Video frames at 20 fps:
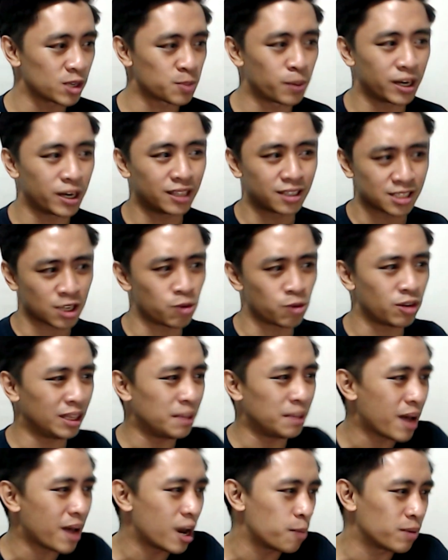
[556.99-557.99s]
but it doesn't really
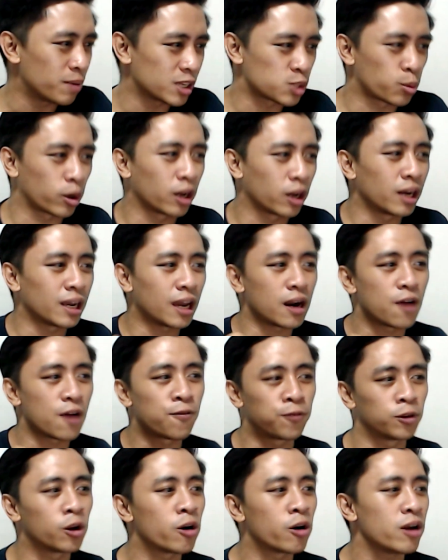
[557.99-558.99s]
matter because we're gonna get a
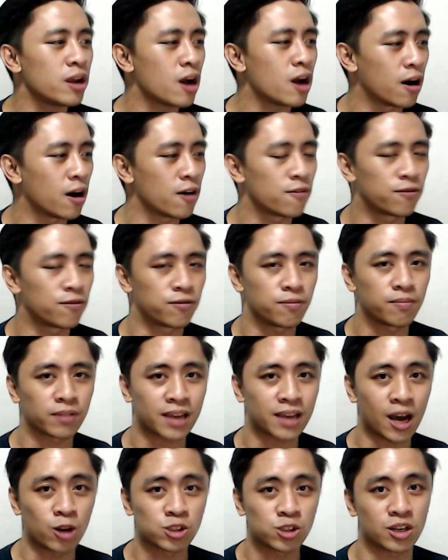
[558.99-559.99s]
flurry of
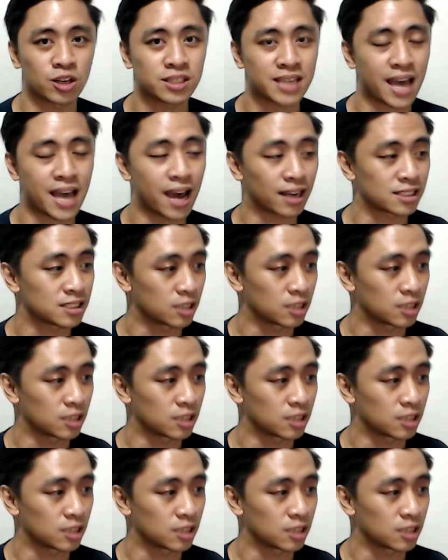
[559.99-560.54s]
counter attacks.